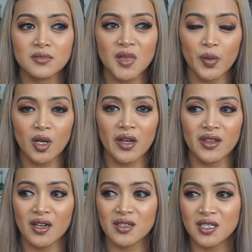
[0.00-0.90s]
that we got
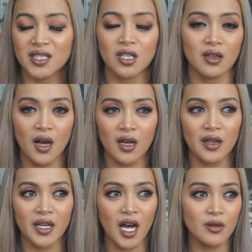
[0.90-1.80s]
there until 9 o'clock,
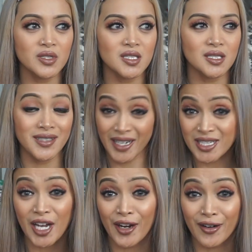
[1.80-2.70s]
like I was getting
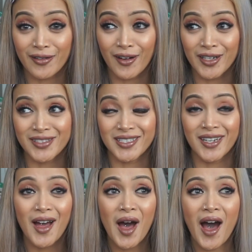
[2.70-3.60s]
tired, honestly.
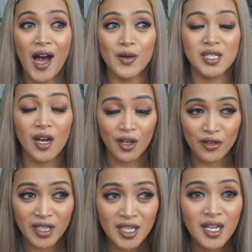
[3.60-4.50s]
I was
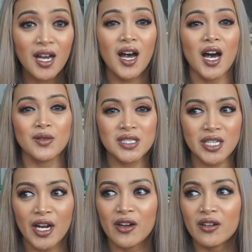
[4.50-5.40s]
hungry, I was
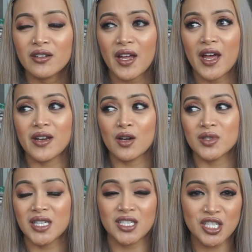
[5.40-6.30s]
tired, and I
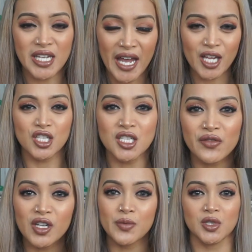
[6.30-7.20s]
was like just anxious
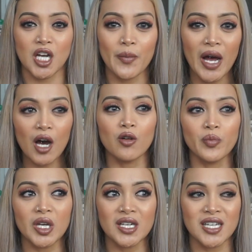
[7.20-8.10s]
for him to come out
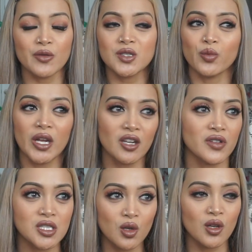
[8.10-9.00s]
because I was waiting
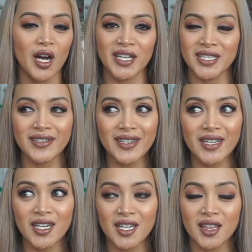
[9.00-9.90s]
for so long. I didn't
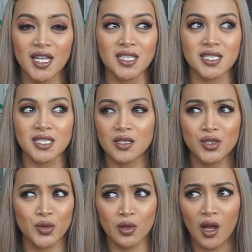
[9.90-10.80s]
eat anything since
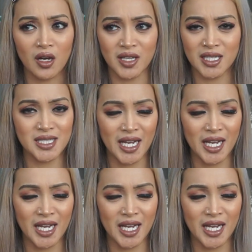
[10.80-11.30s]
2 o'clock that